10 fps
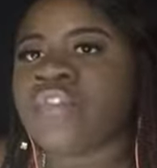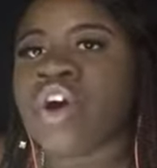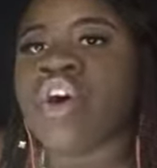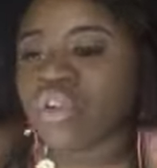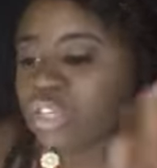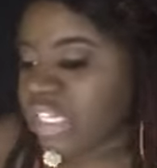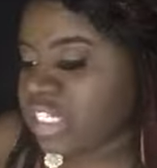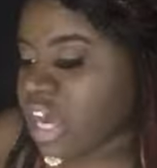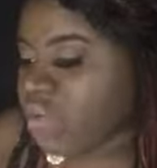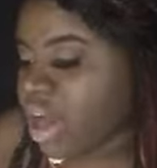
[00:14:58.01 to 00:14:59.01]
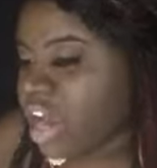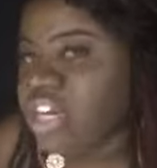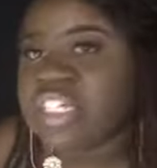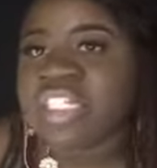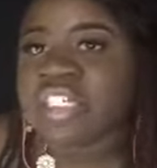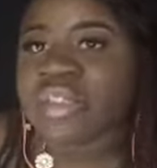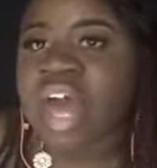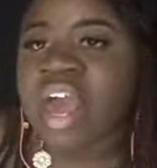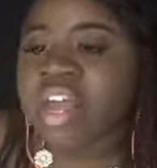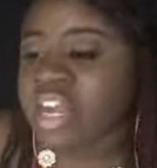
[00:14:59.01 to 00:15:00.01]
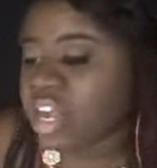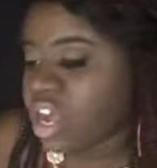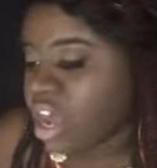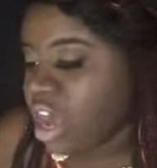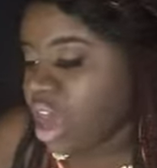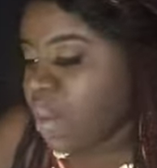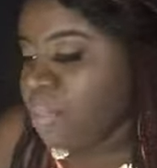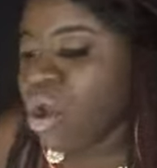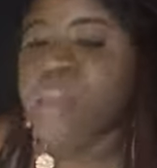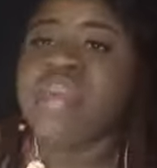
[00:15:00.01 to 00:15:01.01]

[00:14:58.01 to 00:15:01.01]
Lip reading: info. This song, right? This is like Boy